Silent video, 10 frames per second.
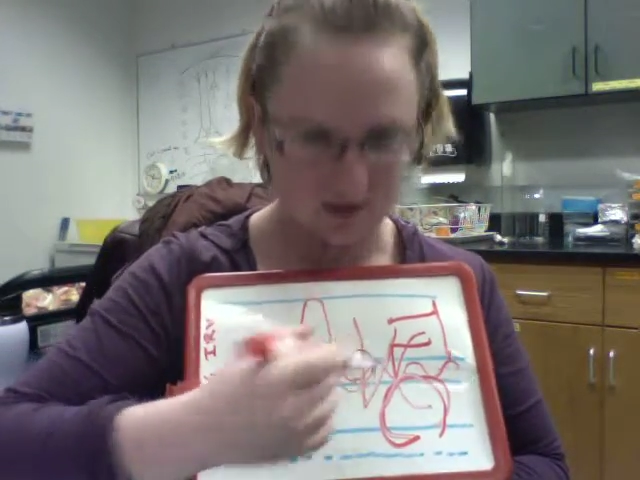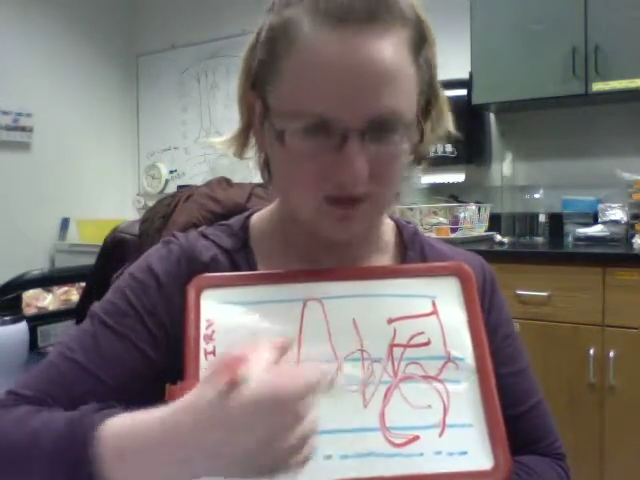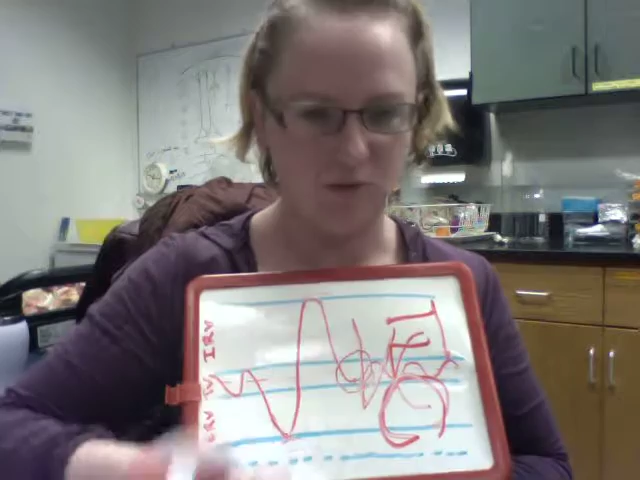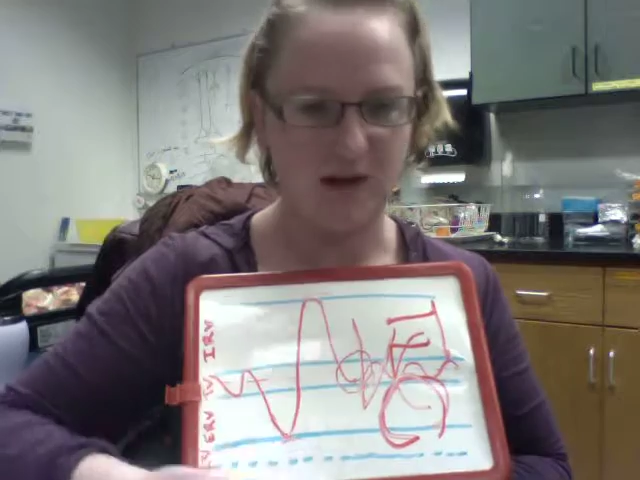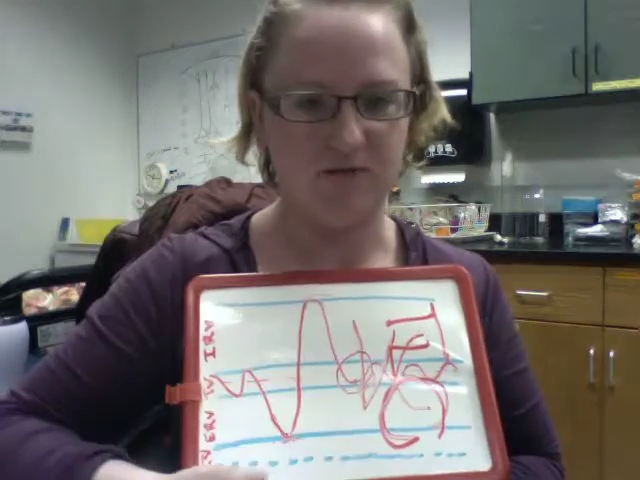the
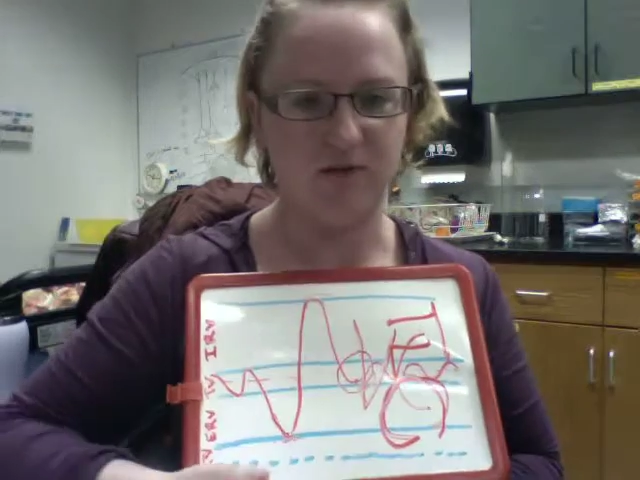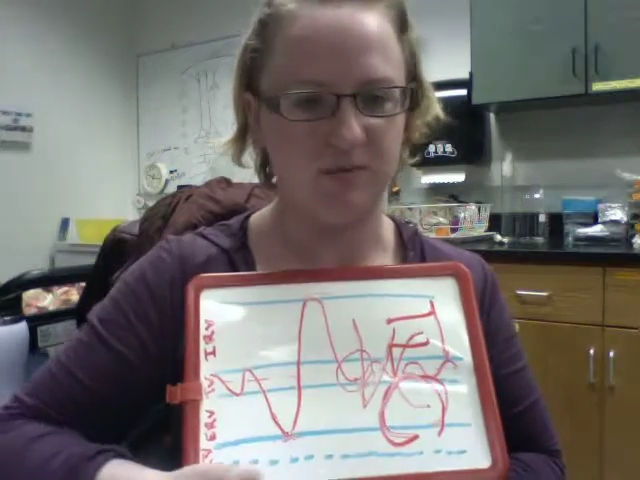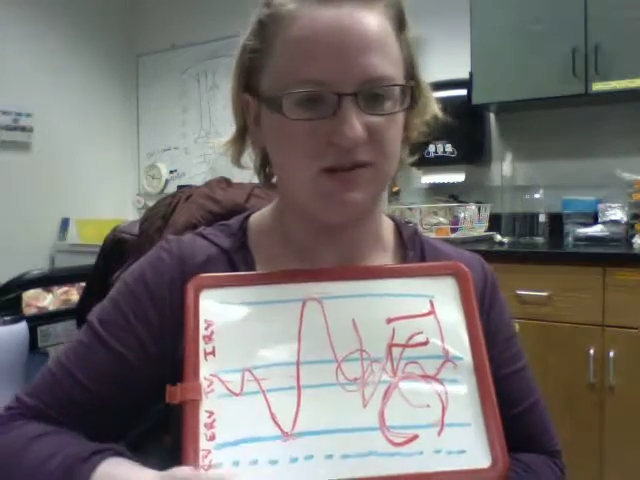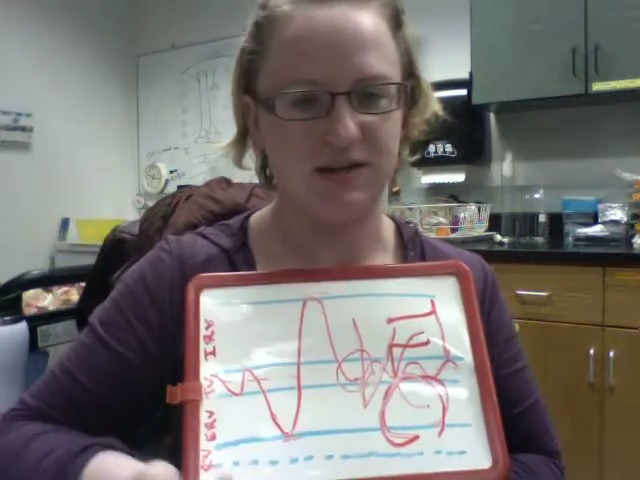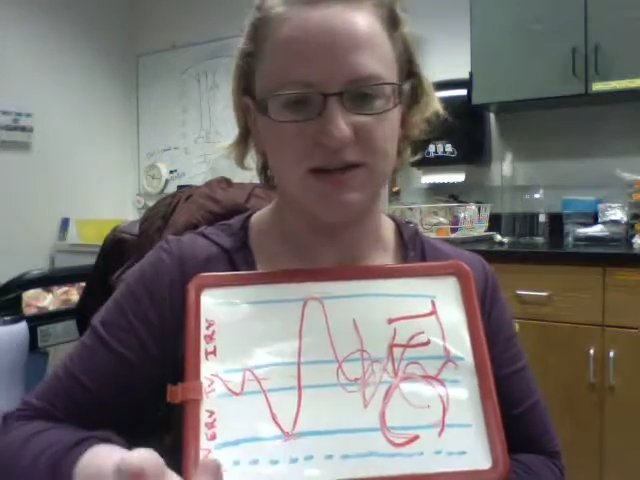wave
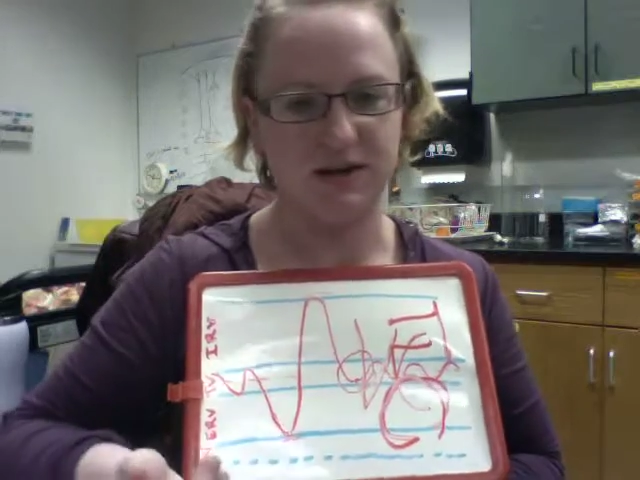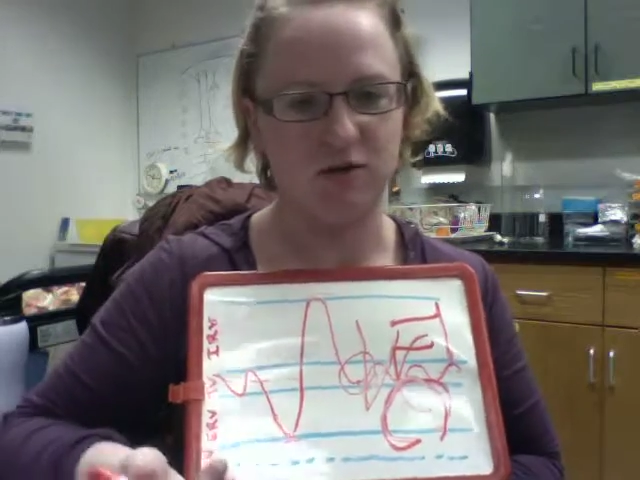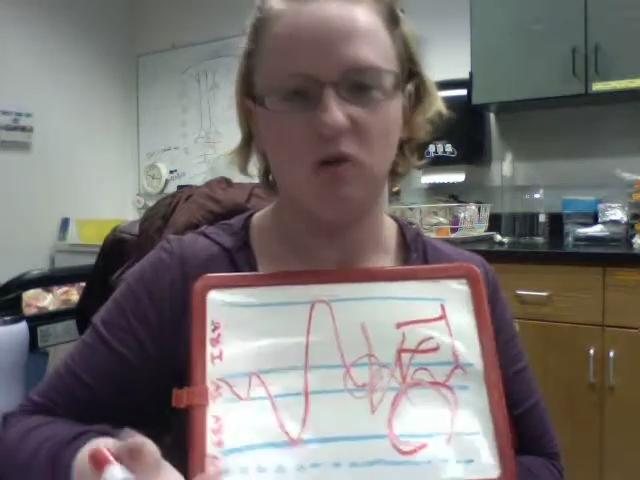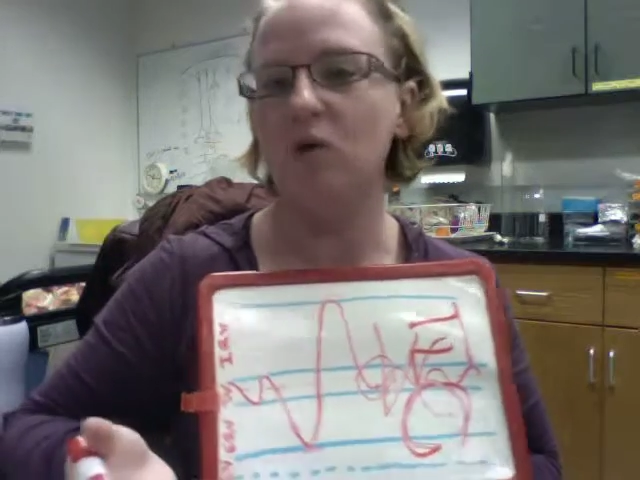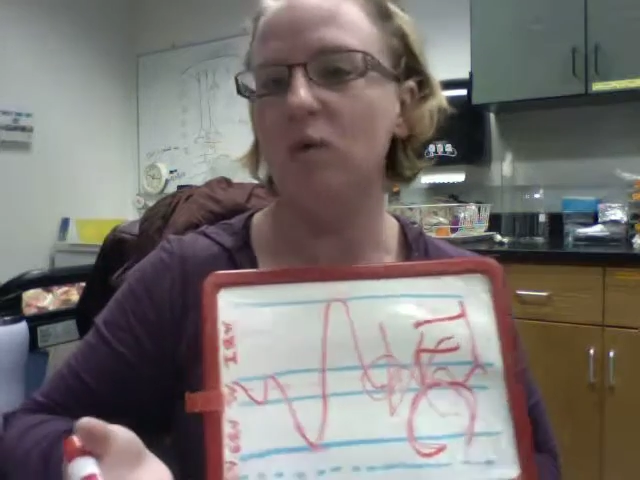represent here?
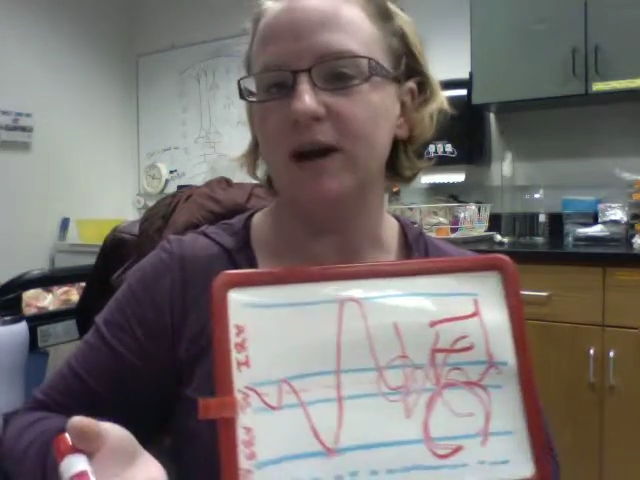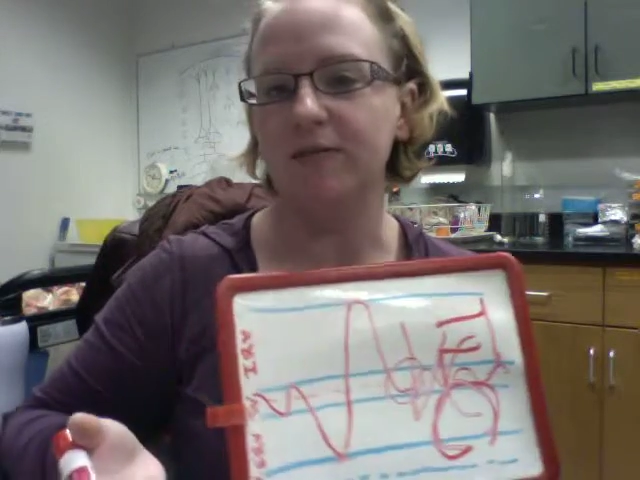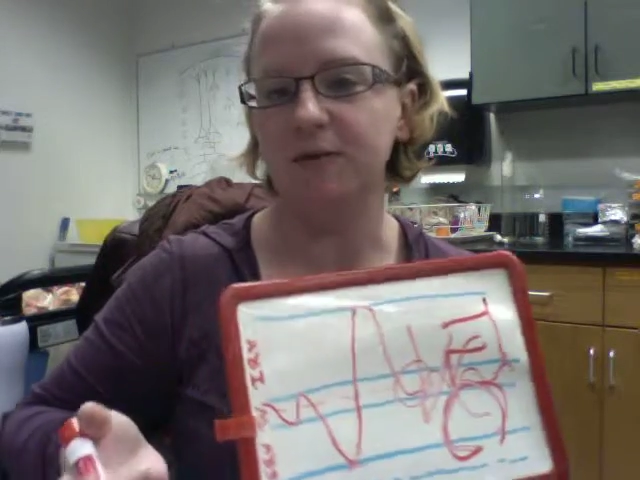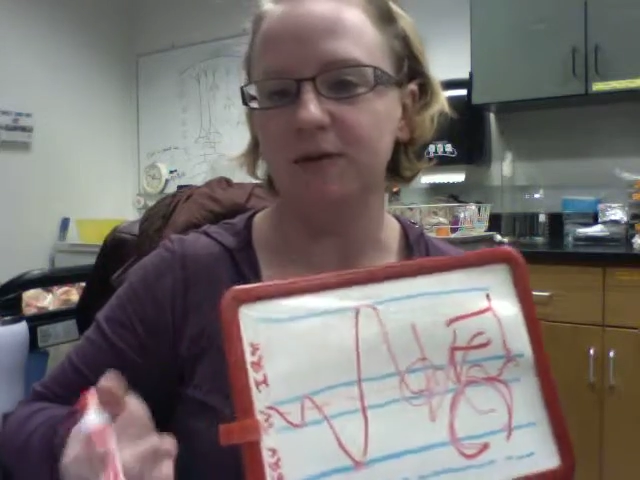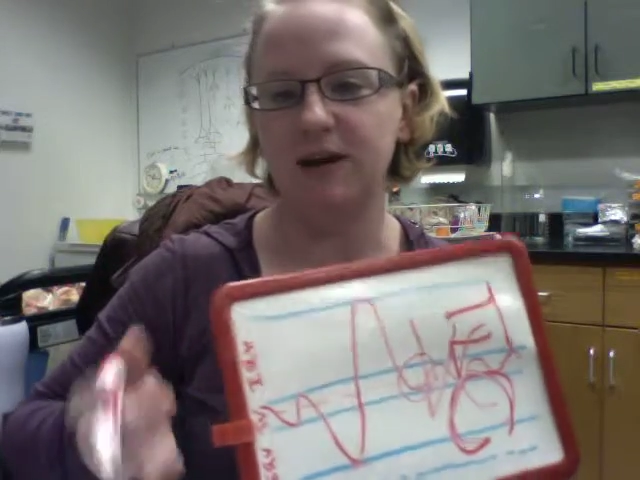Or
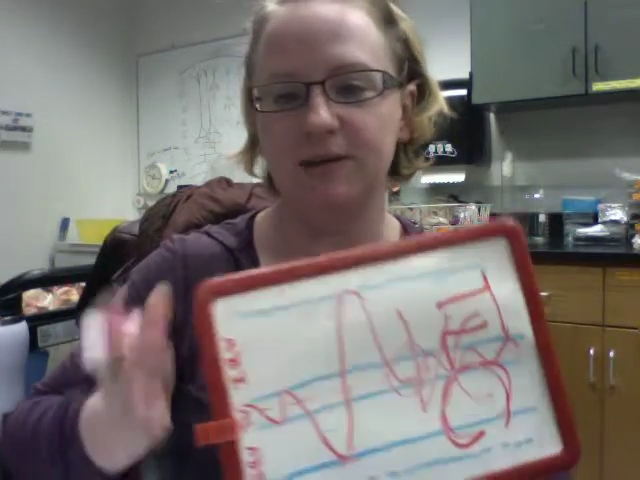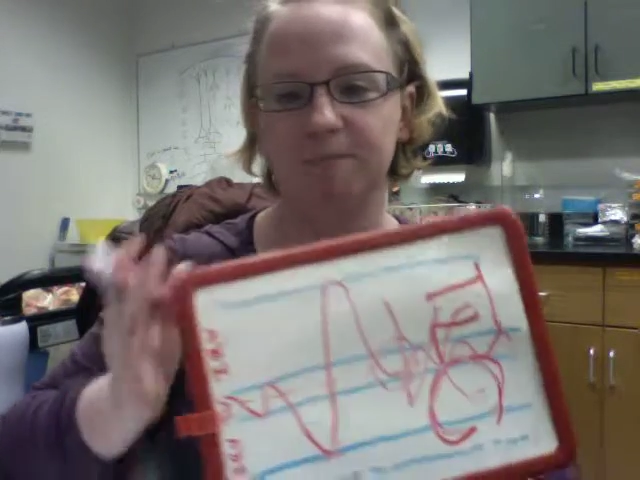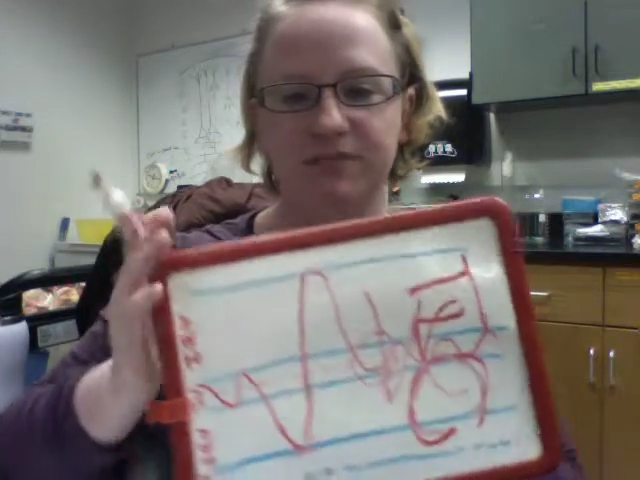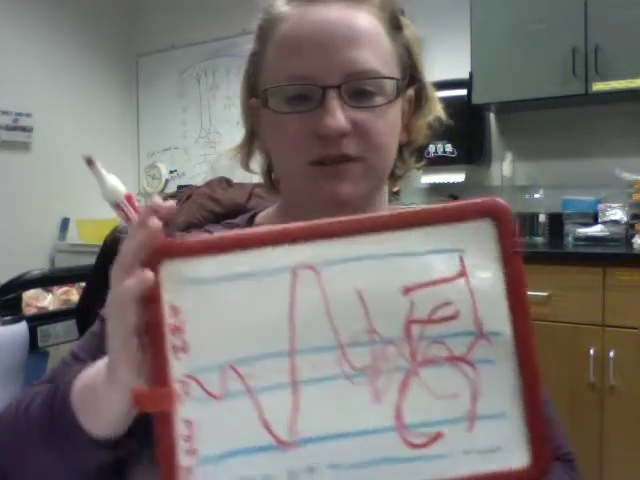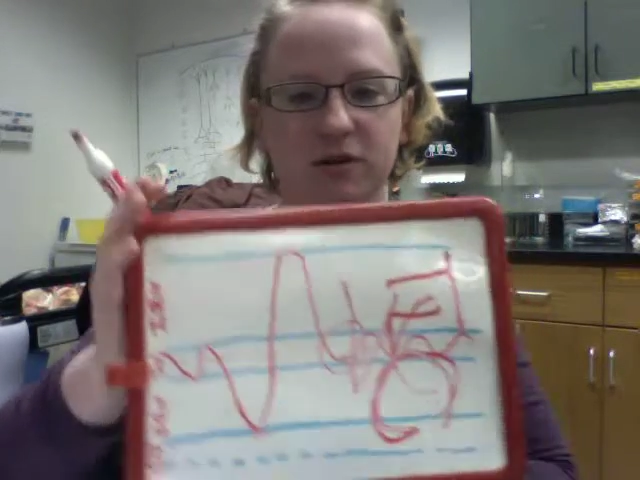whatever, okay?
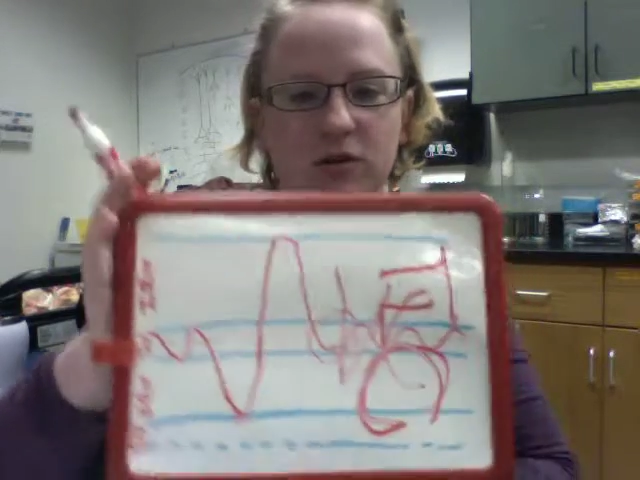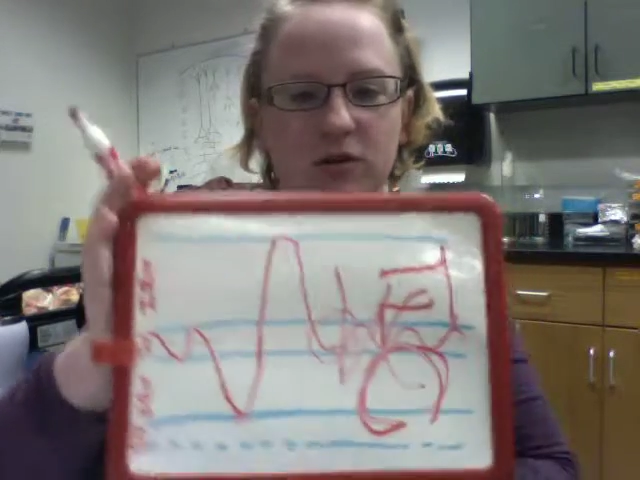So